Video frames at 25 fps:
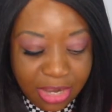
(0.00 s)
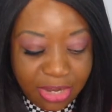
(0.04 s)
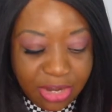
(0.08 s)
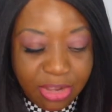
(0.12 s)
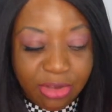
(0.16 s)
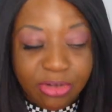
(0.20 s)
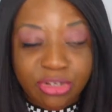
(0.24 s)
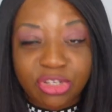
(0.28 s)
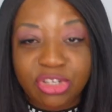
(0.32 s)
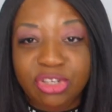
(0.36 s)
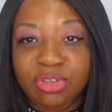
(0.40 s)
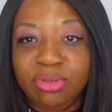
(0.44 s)

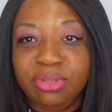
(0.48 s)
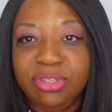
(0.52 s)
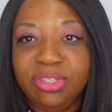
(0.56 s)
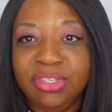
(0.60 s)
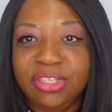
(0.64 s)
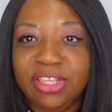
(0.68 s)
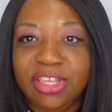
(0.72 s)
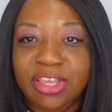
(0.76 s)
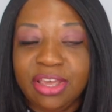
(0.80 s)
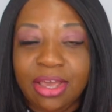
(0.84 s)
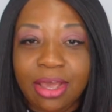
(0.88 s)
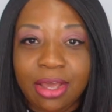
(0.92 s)
Now, do you
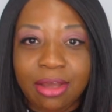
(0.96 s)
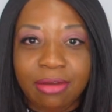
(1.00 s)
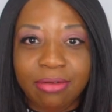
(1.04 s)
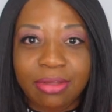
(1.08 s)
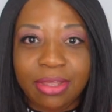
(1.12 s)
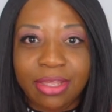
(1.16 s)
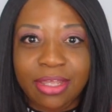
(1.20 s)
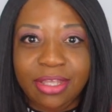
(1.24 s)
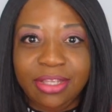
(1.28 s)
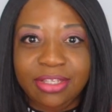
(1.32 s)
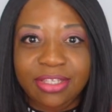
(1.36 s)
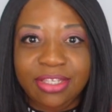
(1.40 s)
see
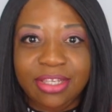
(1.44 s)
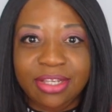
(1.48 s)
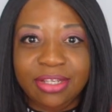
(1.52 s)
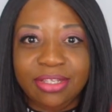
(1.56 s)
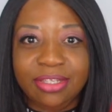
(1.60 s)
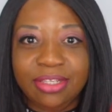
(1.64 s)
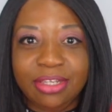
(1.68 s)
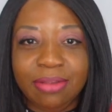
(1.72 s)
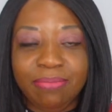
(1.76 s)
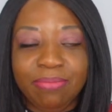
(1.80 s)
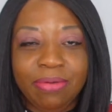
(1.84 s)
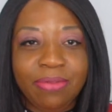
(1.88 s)
how easy and
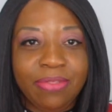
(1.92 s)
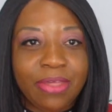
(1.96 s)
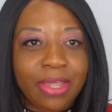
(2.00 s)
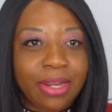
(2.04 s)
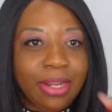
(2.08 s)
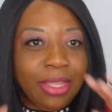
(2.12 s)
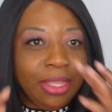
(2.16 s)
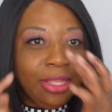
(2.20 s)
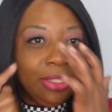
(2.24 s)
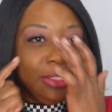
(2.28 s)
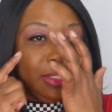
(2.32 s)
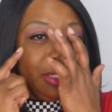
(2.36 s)
simple
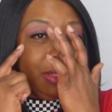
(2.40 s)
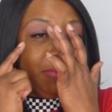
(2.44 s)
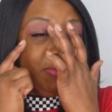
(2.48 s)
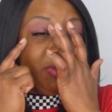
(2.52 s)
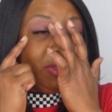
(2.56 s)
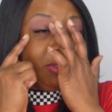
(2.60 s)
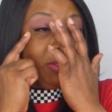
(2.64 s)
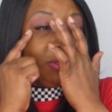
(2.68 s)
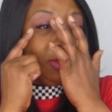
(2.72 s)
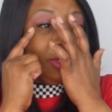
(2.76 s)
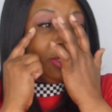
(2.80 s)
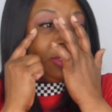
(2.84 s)
that is? And I'm
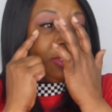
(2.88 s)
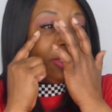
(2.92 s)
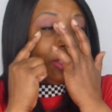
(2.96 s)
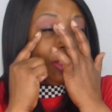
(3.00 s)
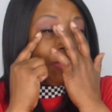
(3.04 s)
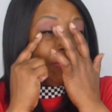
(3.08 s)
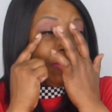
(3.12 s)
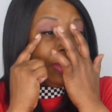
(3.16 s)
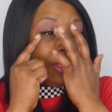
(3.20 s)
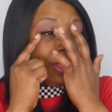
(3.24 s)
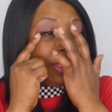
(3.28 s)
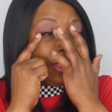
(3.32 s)
just gonna
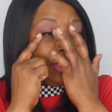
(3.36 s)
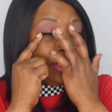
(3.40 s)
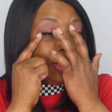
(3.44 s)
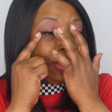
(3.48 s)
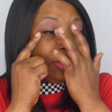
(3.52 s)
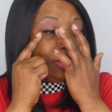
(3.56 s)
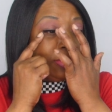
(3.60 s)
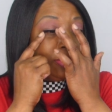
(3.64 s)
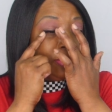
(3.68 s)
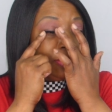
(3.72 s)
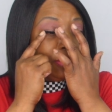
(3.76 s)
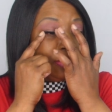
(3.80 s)
take my
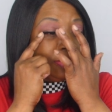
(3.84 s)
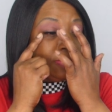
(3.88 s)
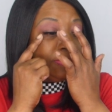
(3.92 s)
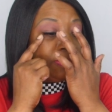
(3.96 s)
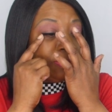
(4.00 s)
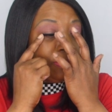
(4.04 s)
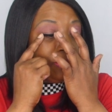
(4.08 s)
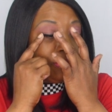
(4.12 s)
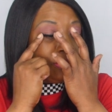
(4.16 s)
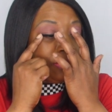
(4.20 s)
hands